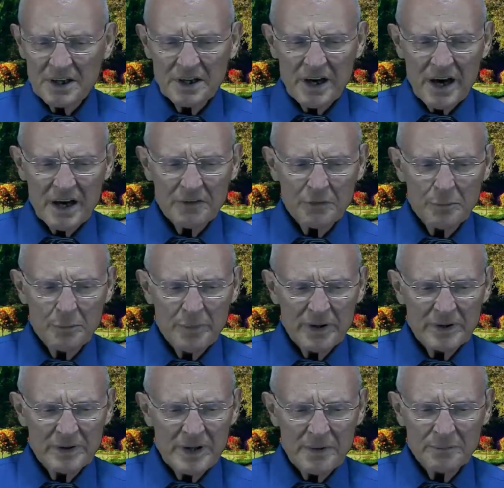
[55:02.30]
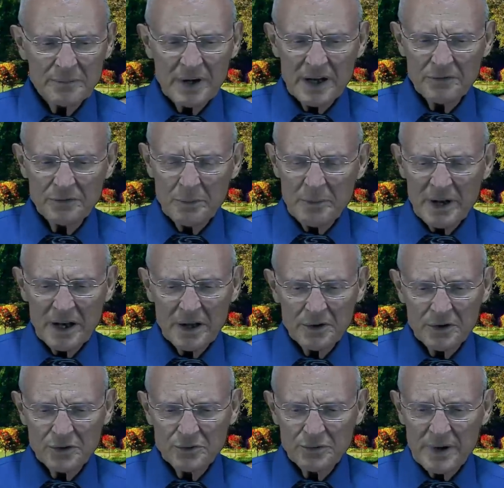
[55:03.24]
God forbid them to eat from any of
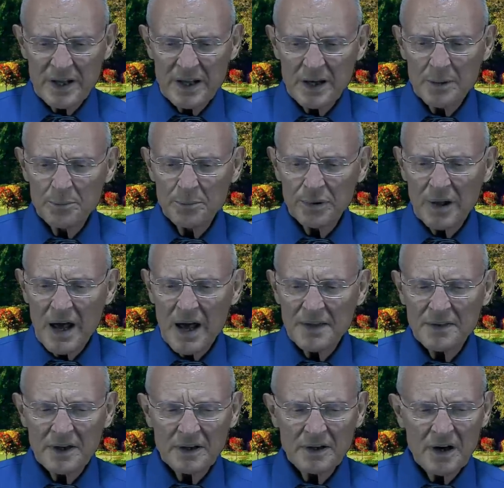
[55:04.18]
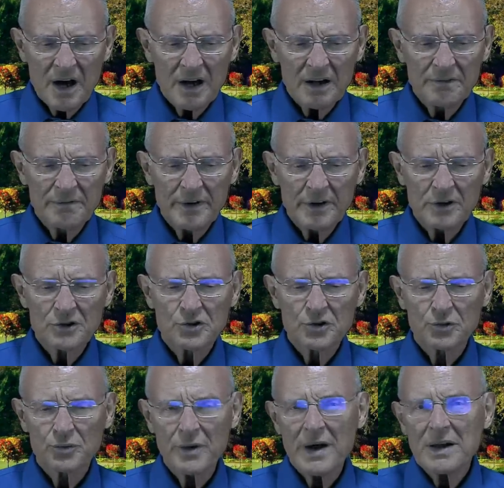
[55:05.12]
the tree. He implied that God
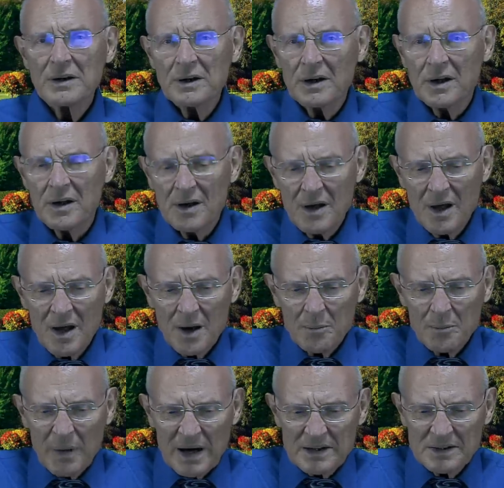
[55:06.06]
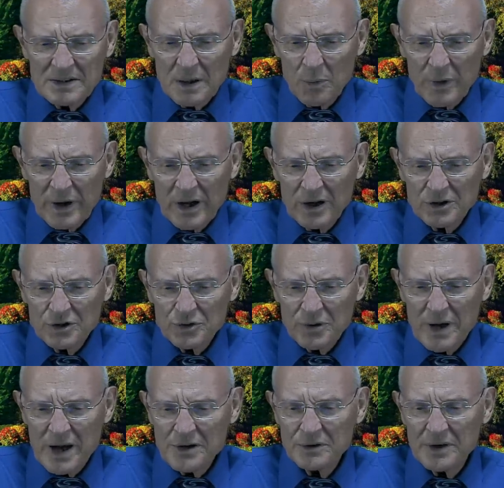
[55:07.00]
feels threatened by someone else
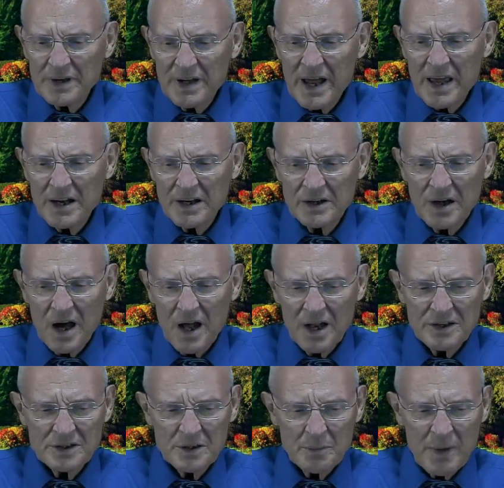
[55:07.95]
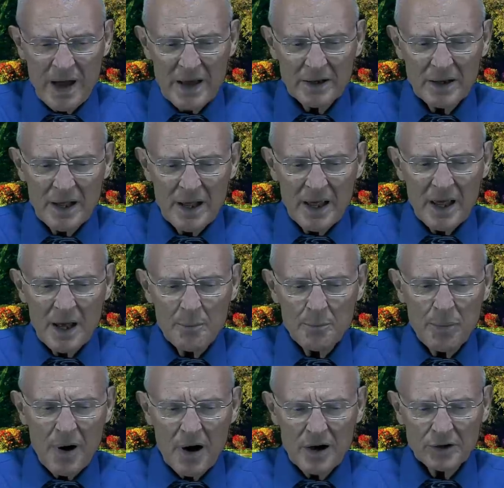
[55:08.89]
trying to gain a knowledge that might
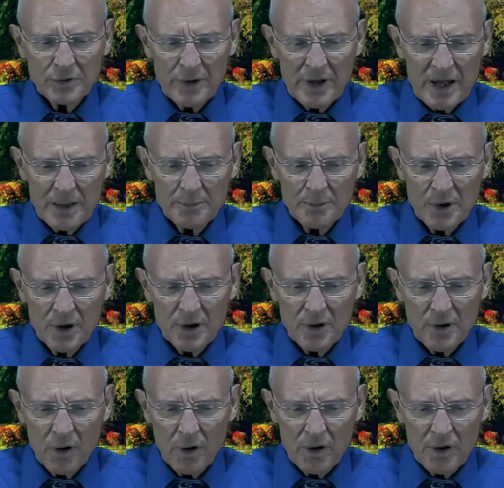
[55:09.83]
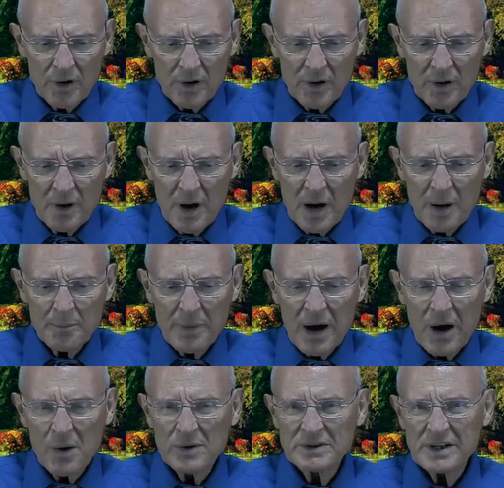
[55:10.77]
impart to him or her
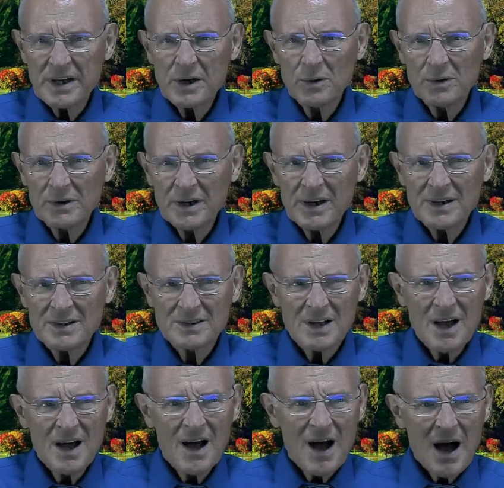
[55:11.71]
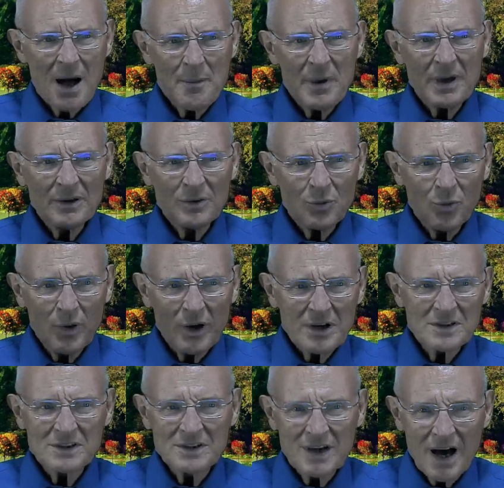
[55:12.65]
powers equal to his. I mean, what
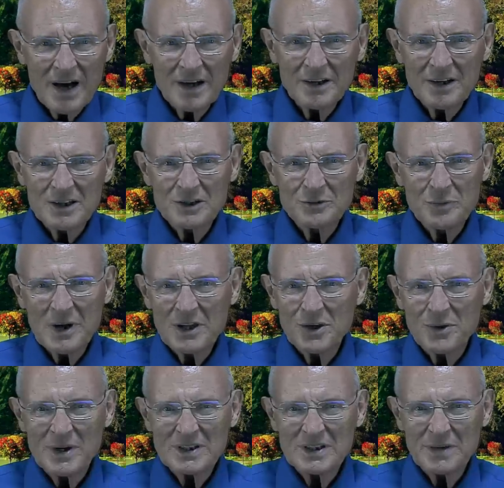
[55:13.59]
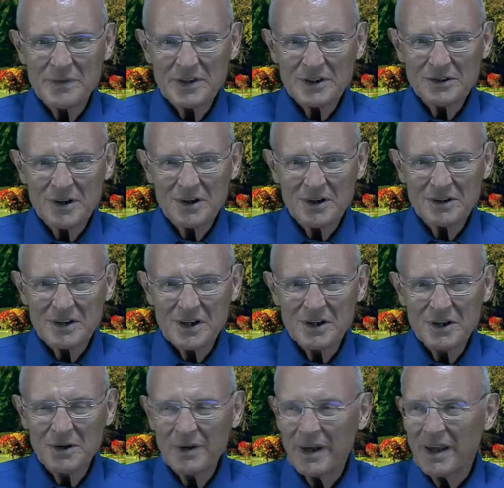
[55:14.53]
is God going to spend the rest of eternity
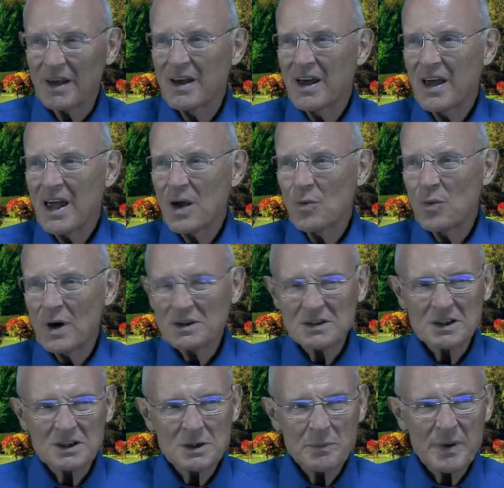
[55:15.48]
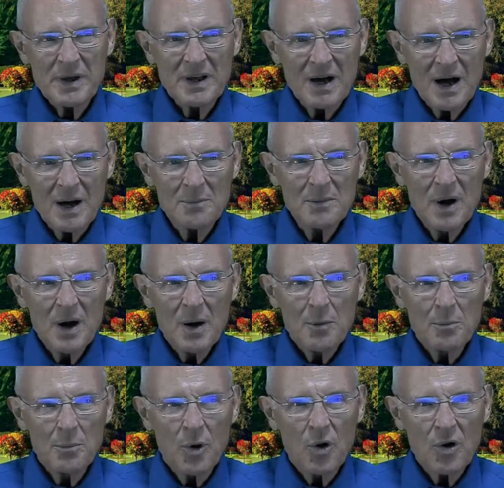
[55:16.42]
doing? He wants us to become
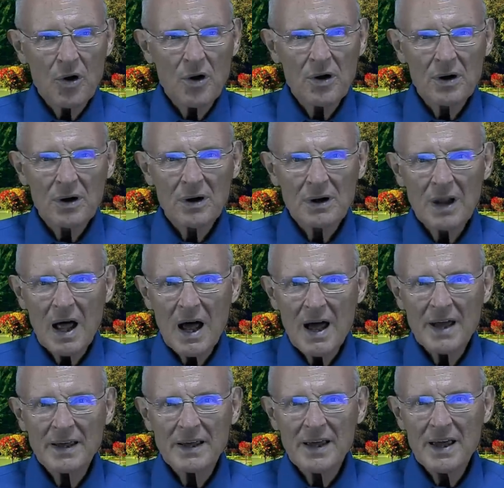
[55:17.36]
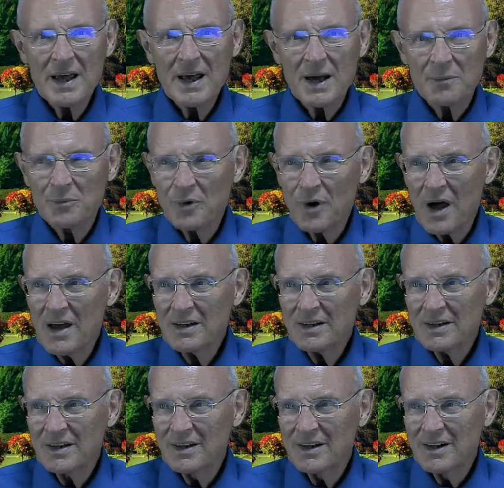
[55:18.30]
more like him,
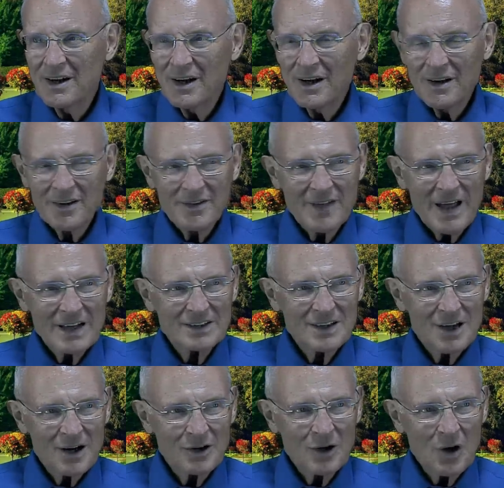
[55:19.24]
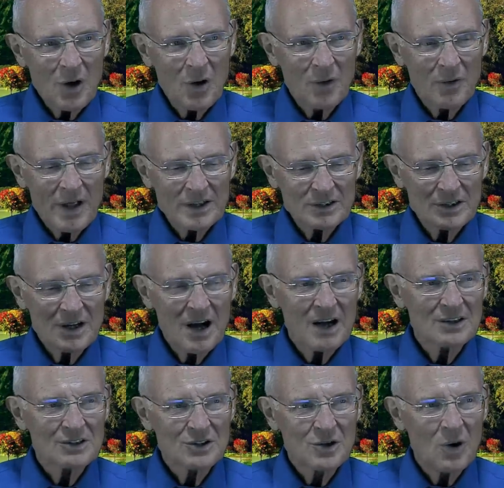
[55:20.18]
right? That's our goal. That's
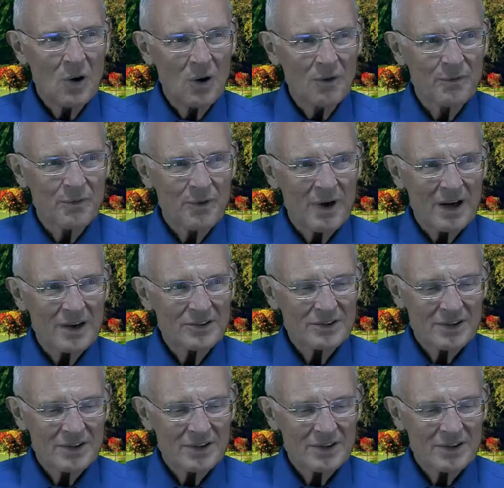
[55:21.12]
God's goal for us.